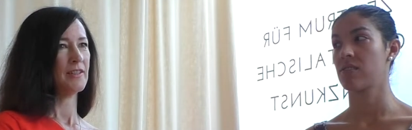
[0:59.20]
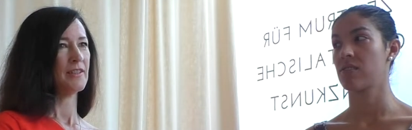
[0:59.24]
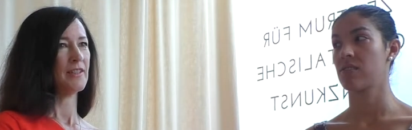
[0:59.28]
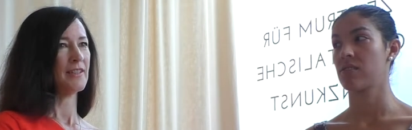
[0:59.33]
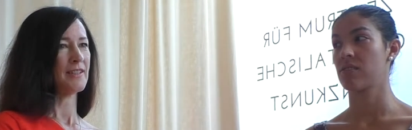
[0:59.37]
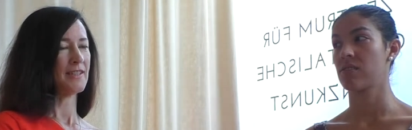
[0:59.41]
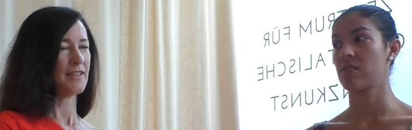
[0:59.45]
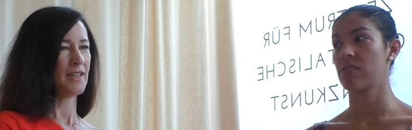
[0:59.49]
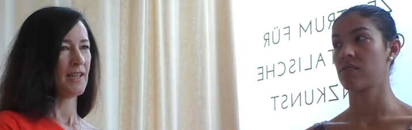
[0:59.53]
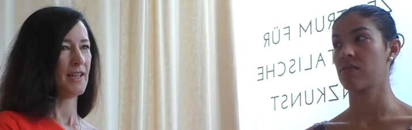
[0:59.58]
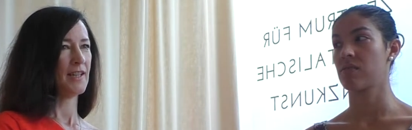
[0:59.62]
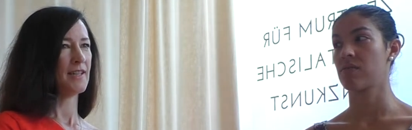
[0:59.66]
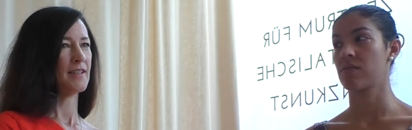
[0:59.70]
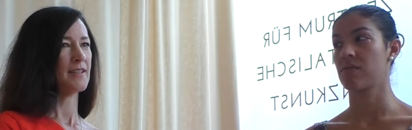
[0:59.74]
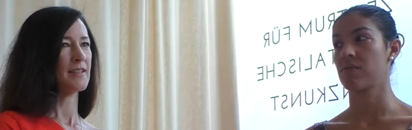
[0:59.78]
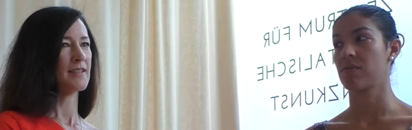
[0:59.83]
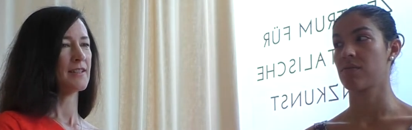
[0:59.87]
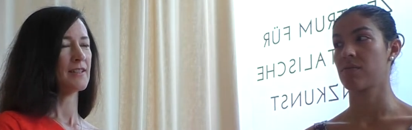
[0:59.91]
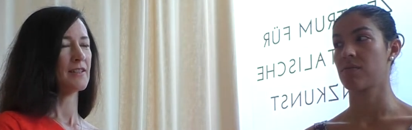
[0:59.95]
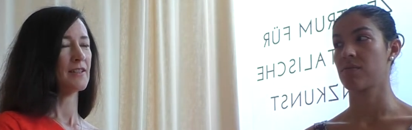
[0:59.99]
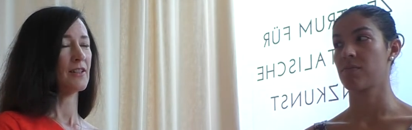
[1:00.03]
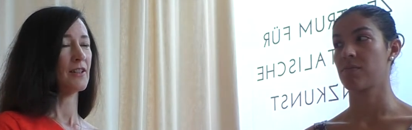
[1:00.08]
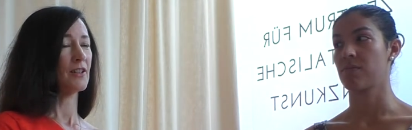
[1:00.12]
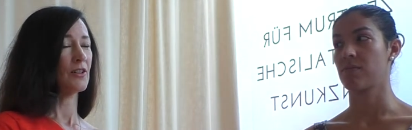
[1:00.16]
Speaker 1: it
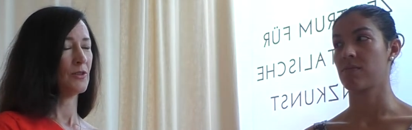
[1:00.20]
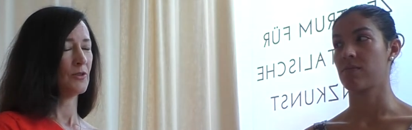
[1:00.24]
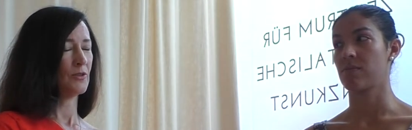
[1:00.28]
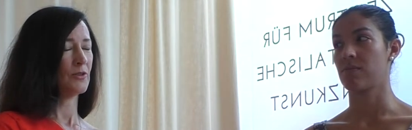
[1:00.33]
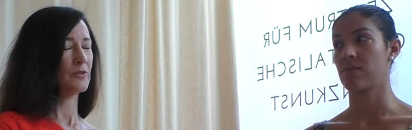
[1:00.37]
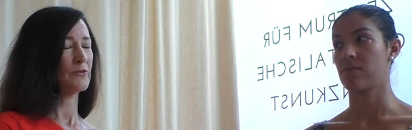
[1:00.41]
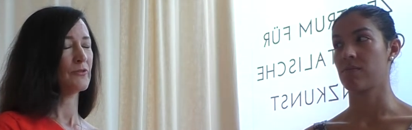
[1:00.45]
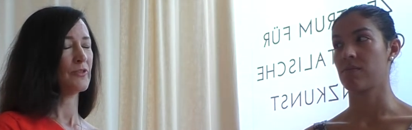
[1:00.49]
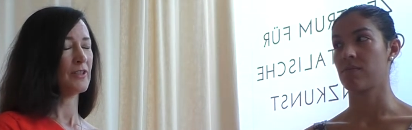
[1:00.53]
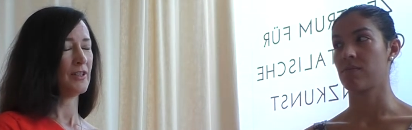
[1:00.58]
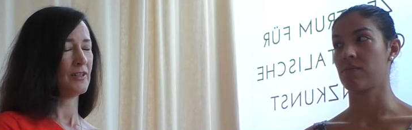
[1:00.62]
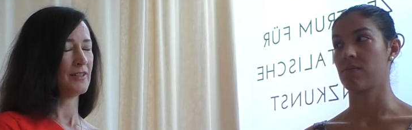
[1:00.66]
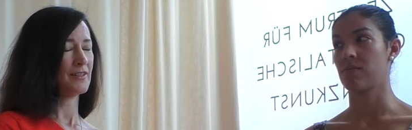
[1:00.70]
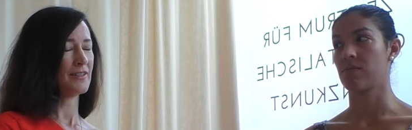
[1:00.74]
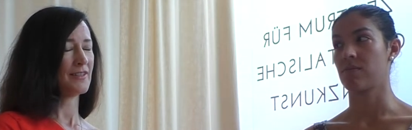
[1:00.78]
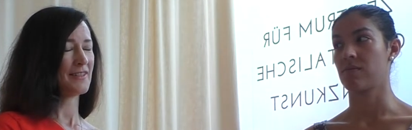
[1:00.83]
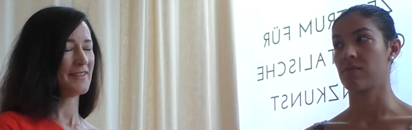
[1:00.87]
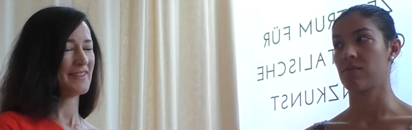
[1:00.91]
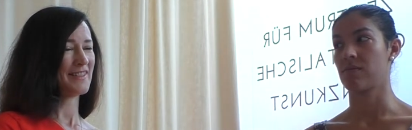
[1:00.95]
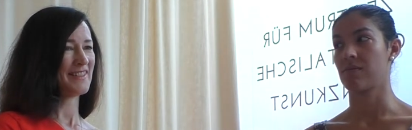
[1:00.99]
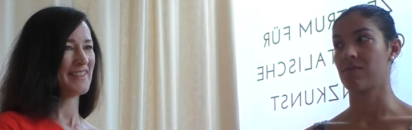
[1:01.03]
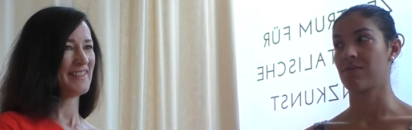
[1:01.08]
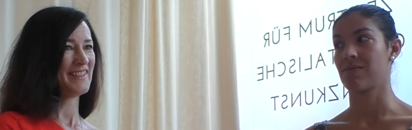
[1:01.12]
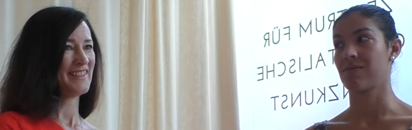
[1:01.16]
takes a lot of
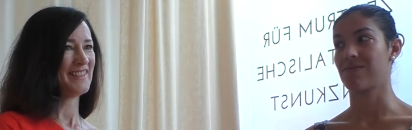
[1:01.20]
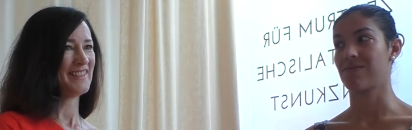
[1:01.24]
guts